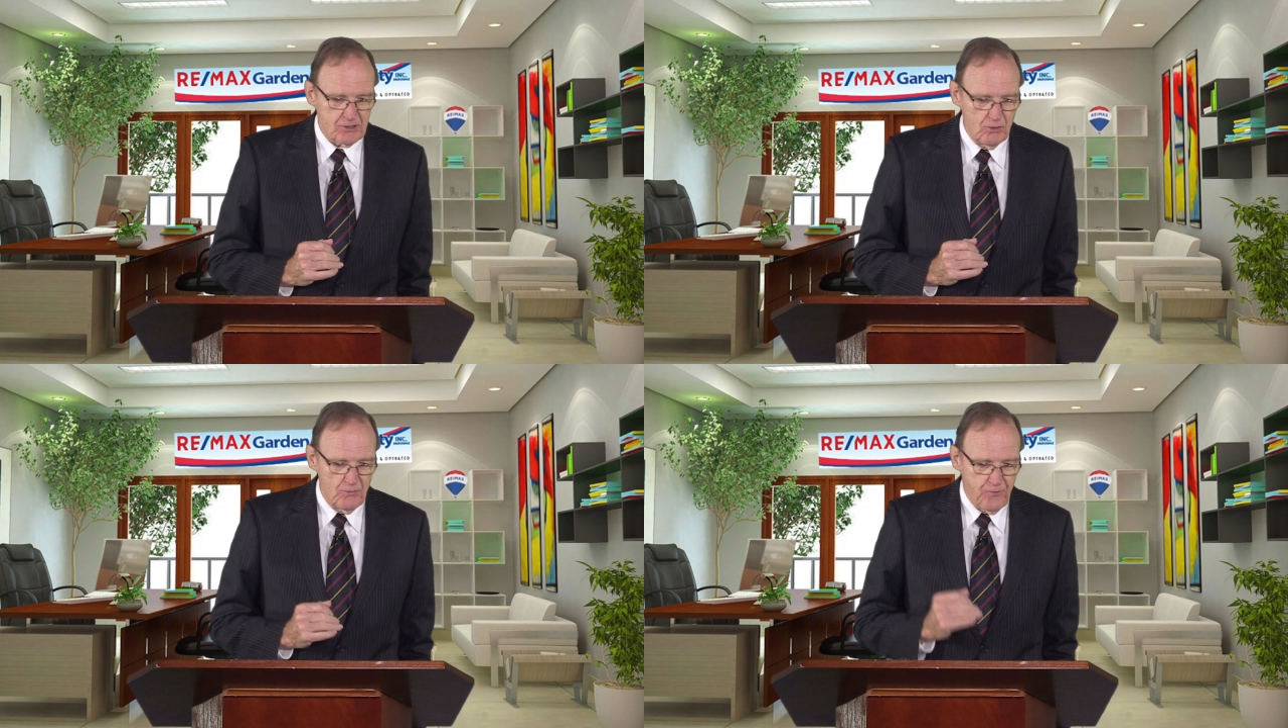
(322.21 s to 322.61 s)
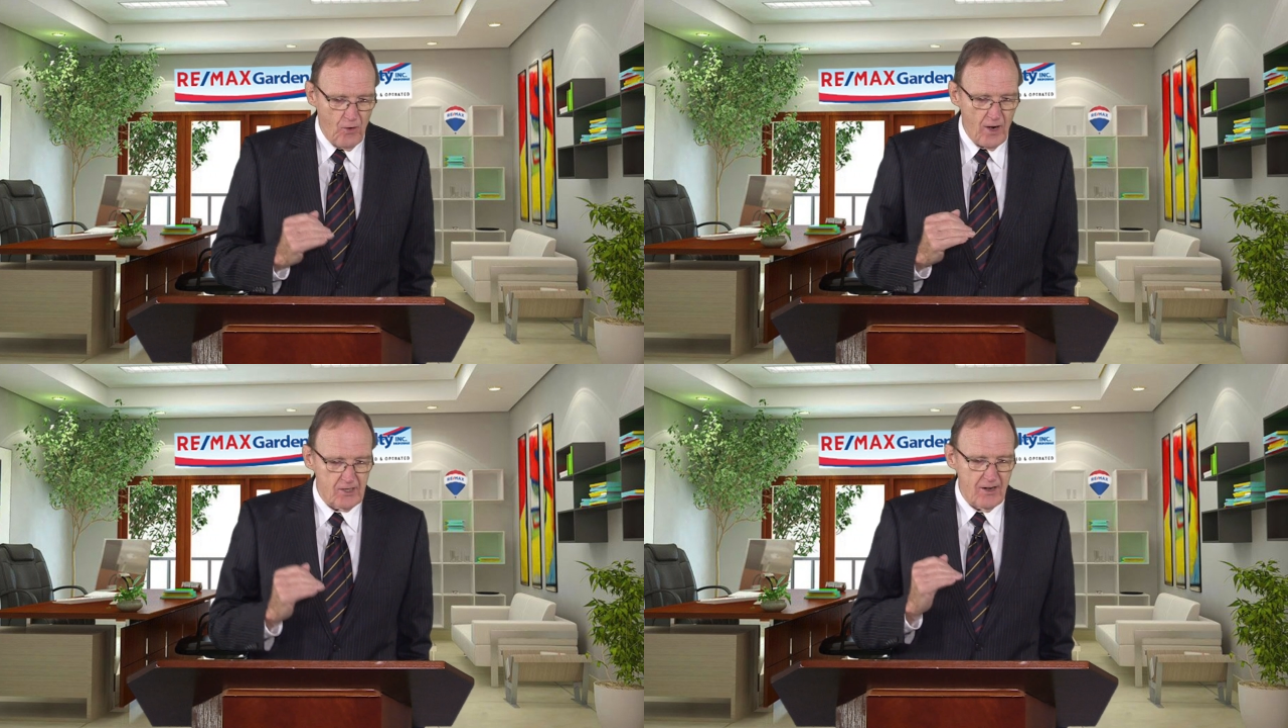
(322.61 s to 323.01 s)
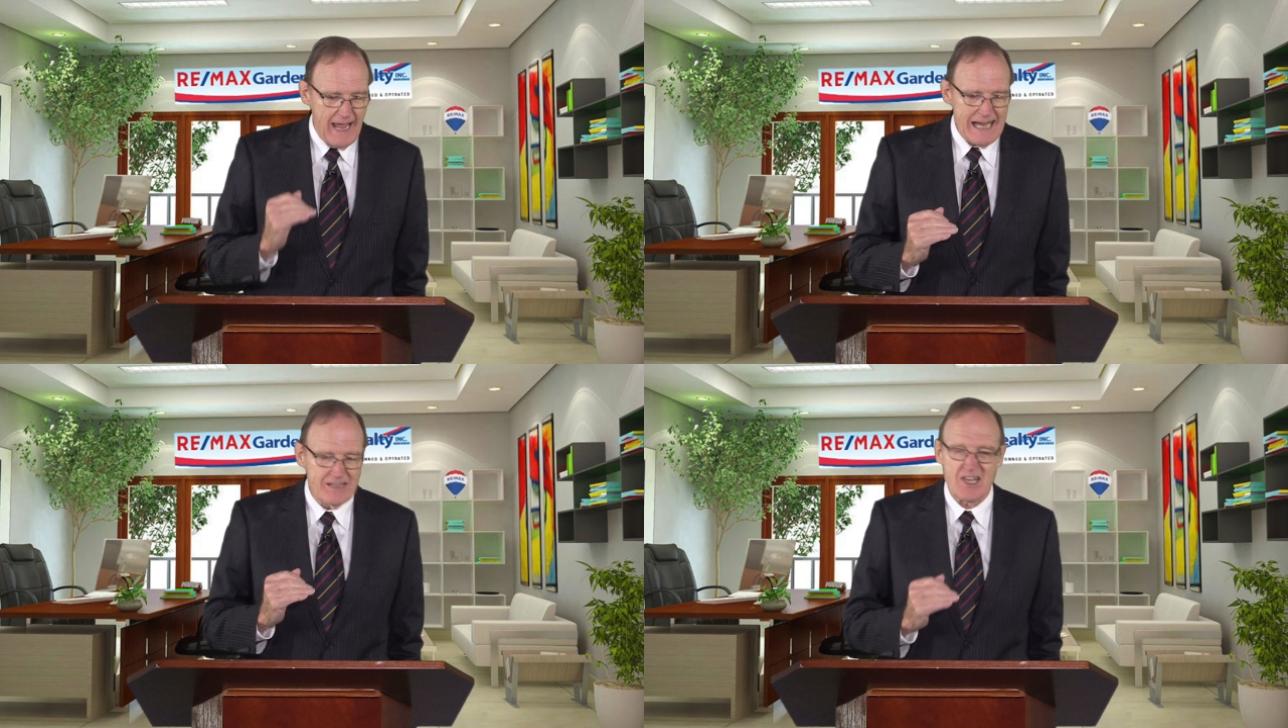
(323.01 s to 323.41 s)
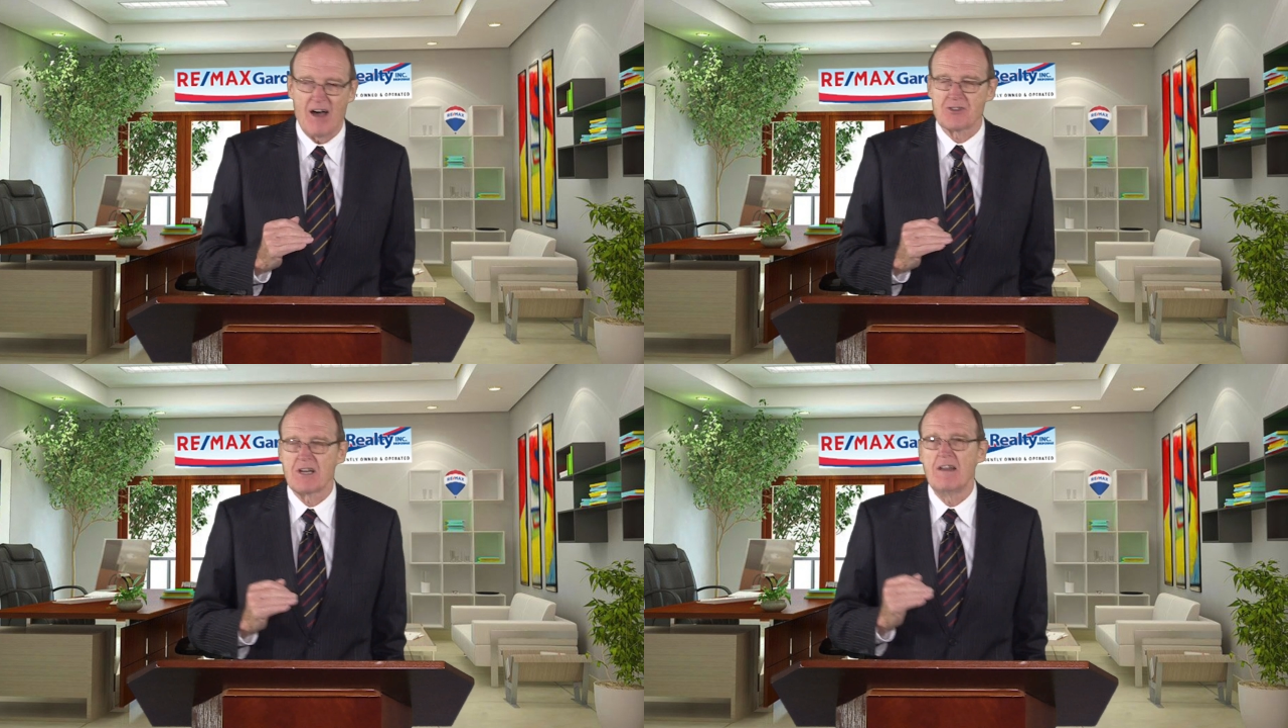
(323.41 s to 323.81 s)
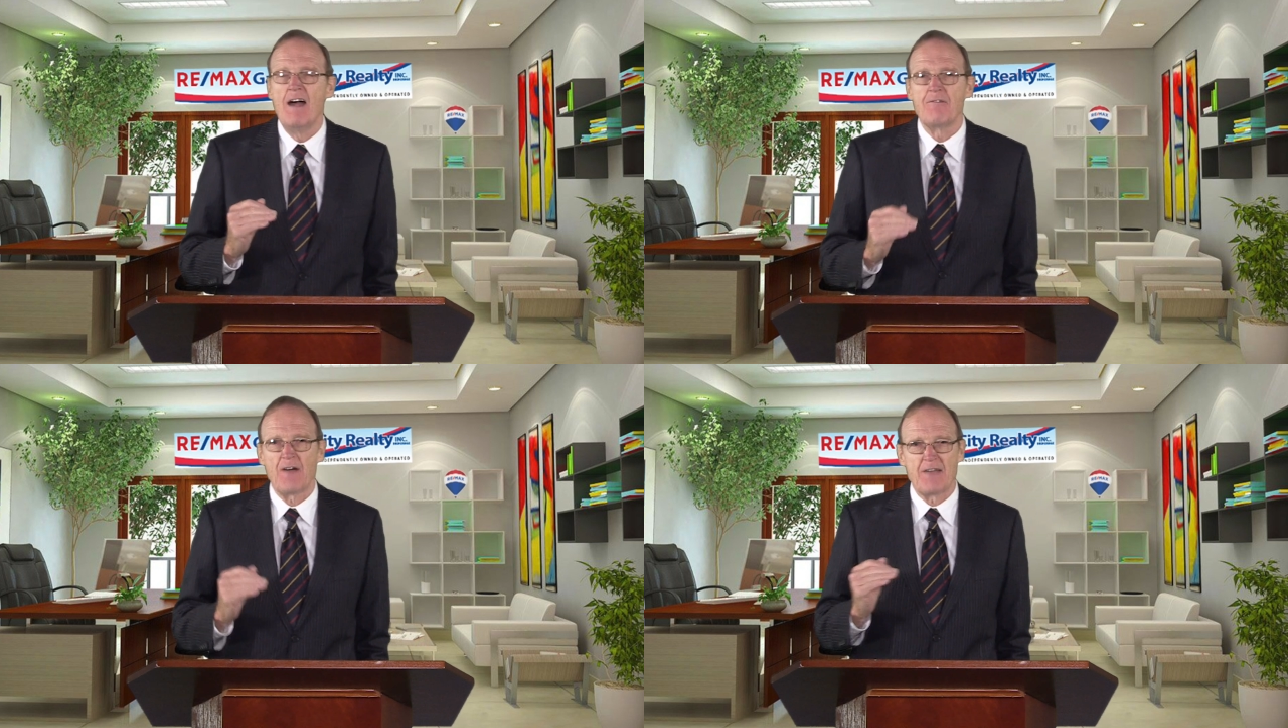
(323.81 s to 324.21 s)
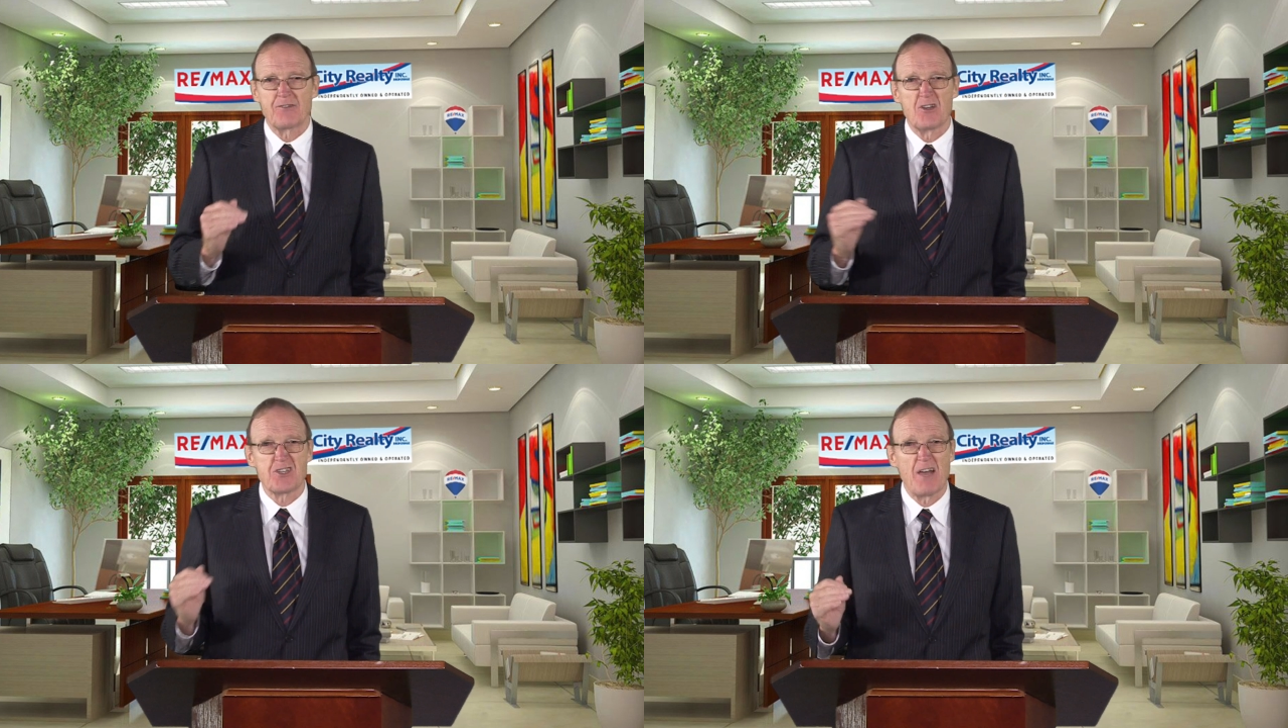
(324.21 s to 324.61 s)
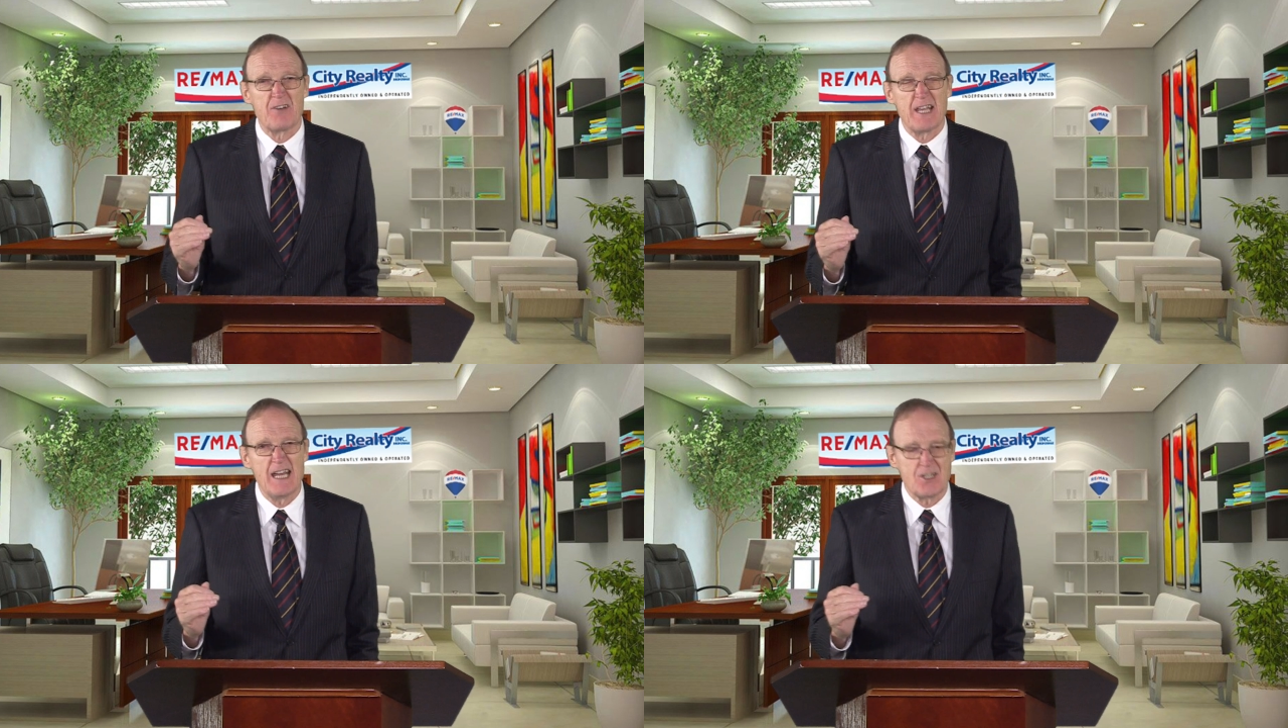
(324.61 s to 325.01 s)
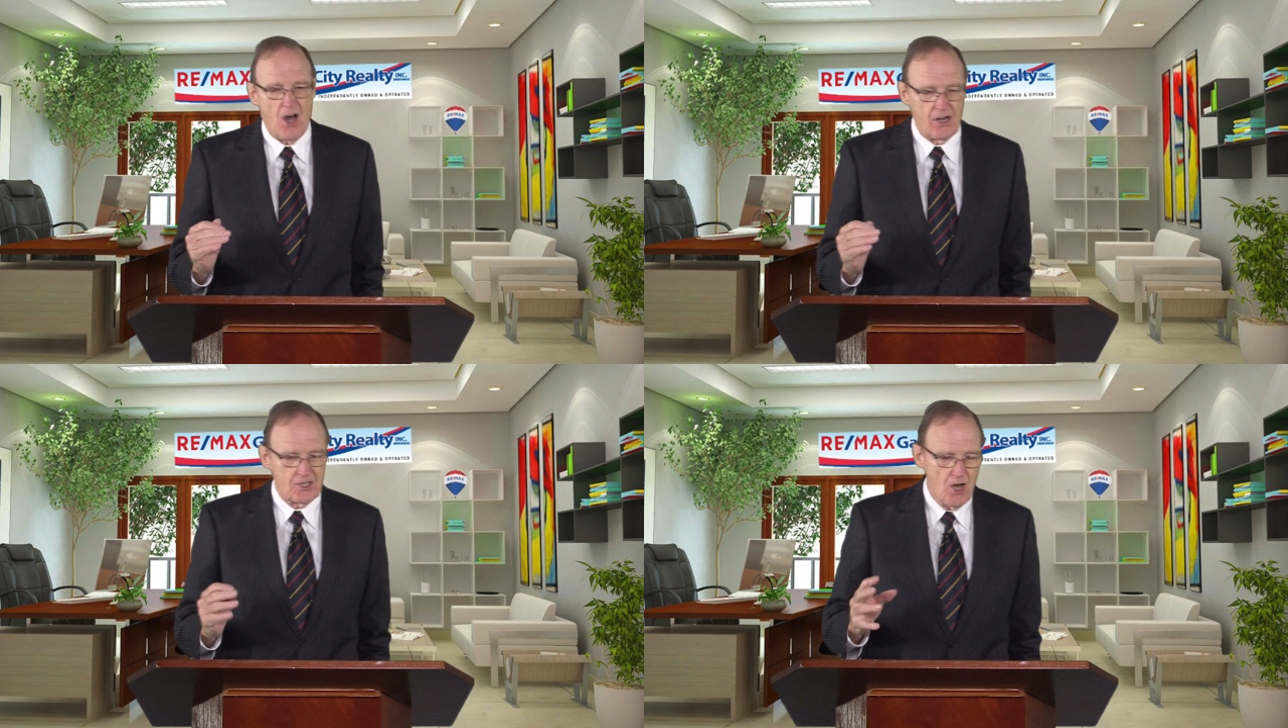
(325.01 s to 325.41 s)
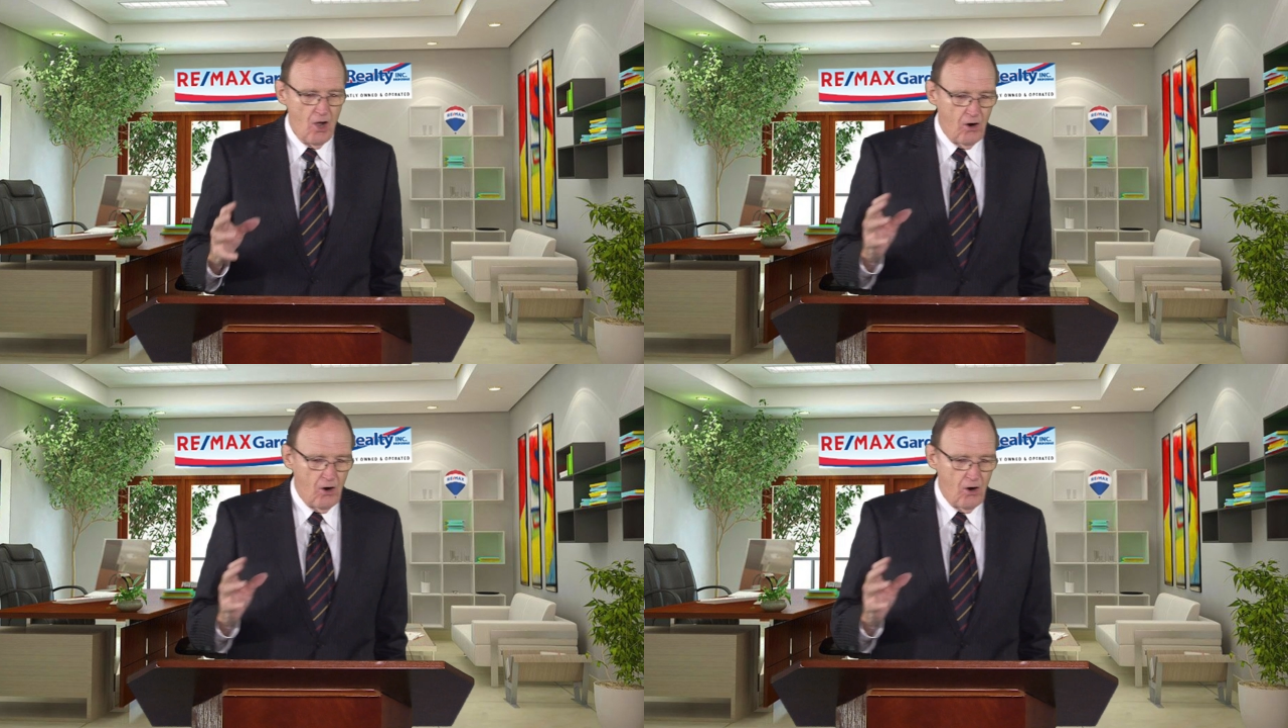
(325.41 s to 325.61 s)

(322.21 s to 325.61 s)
to $408,578,